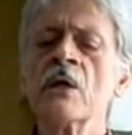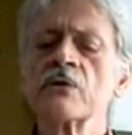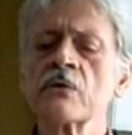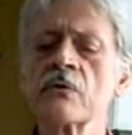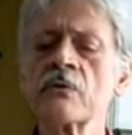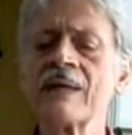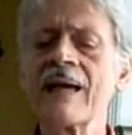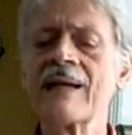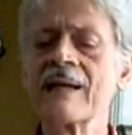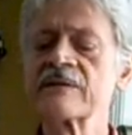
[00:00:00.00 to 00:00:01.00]
So
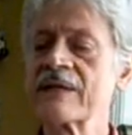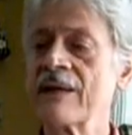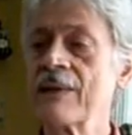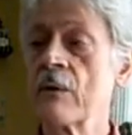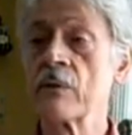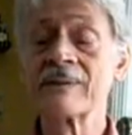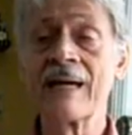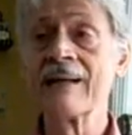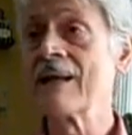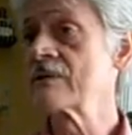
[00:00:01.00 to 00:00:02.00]
Dianetics came out. Well,
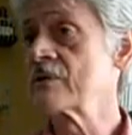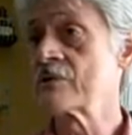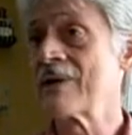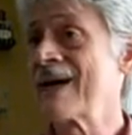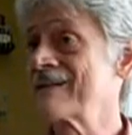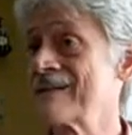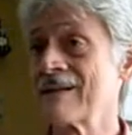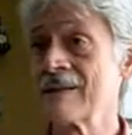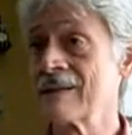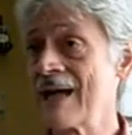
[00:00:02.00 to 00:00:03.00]
Dianetics attracted
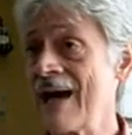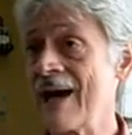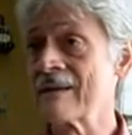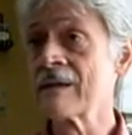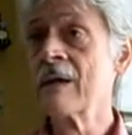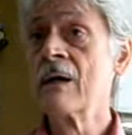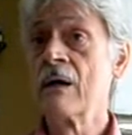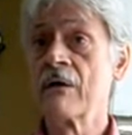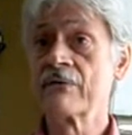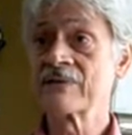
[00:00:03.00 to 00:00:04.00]
a lot
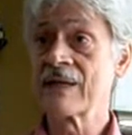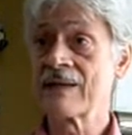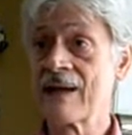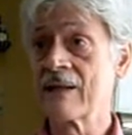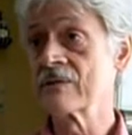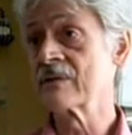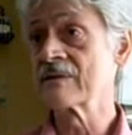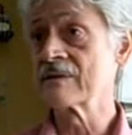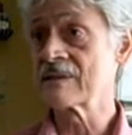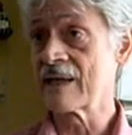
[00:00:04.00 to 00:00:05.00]
of psychologists
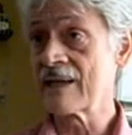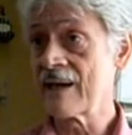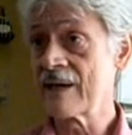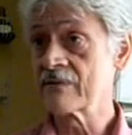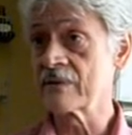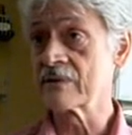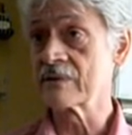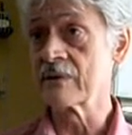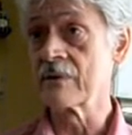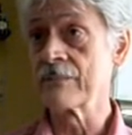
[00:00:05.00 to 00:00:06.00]
and psychiatrists.
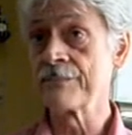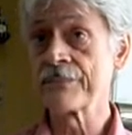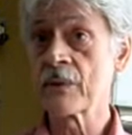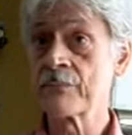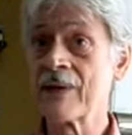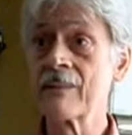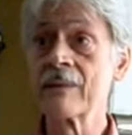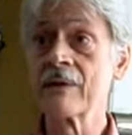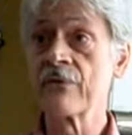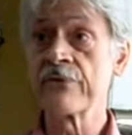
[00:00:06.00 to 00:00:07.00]

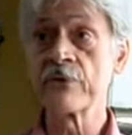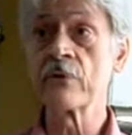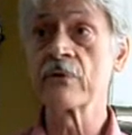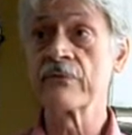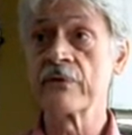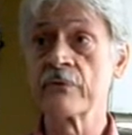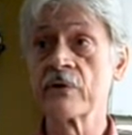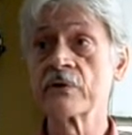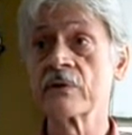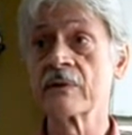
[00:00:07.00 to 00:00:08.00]
Probably a third of the
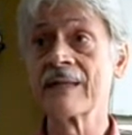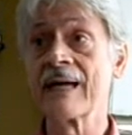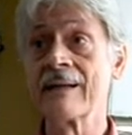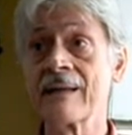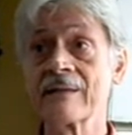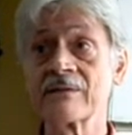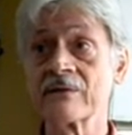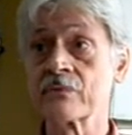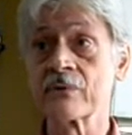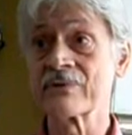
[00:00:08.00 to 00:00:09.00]
original
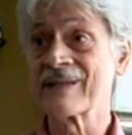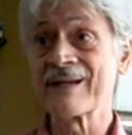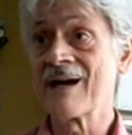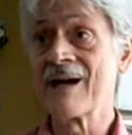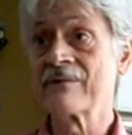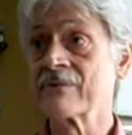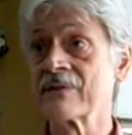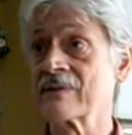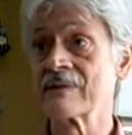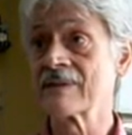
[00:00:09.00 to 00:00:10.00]
Dianeticists were
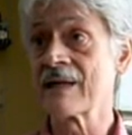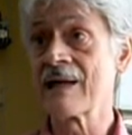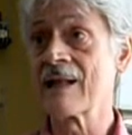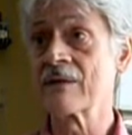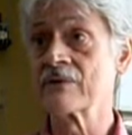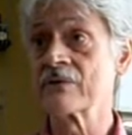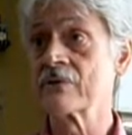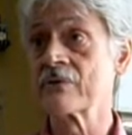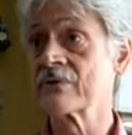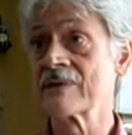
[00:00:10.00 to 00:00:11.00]
psychiatrists and psychologists
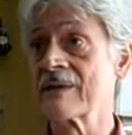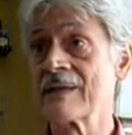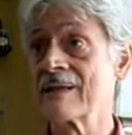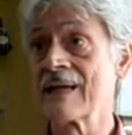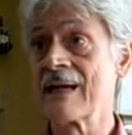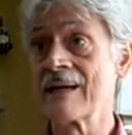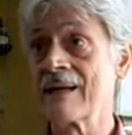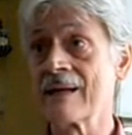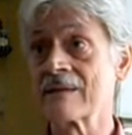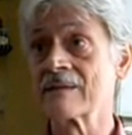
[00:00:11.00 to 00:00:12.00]
who were studying
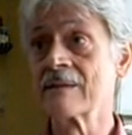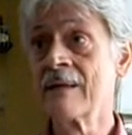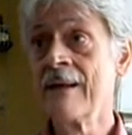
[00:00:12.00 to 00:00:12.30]
Dianetics.